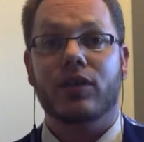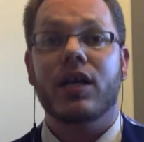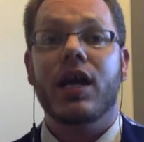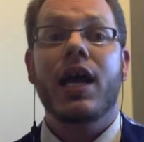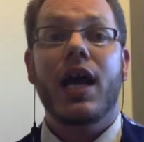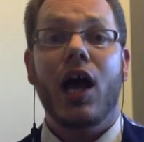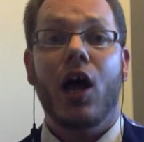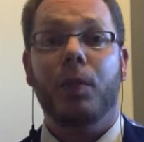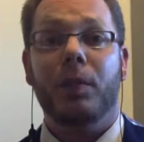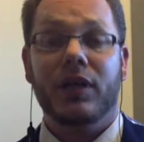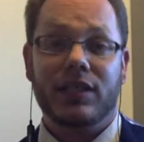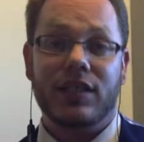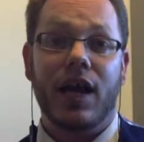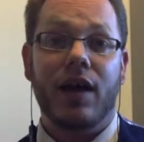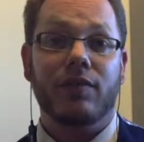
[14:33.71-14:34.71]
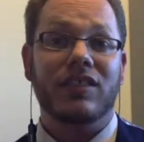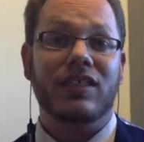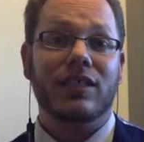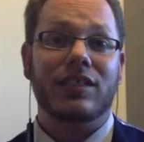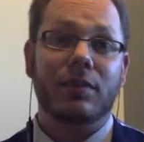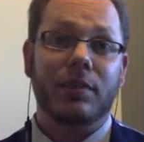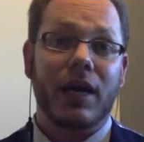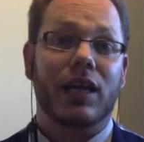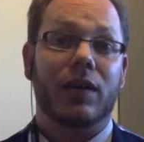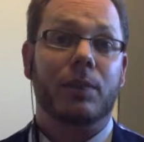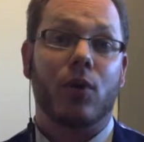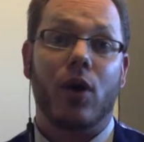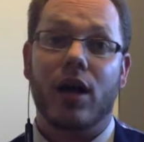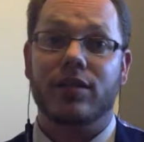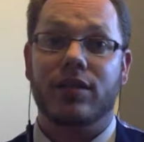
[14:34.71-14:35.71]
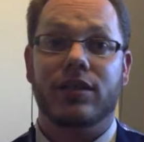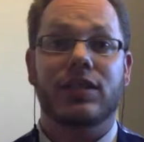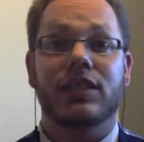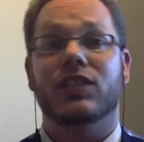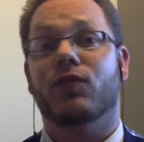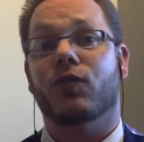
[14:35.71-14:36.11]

is helping us have systematic processes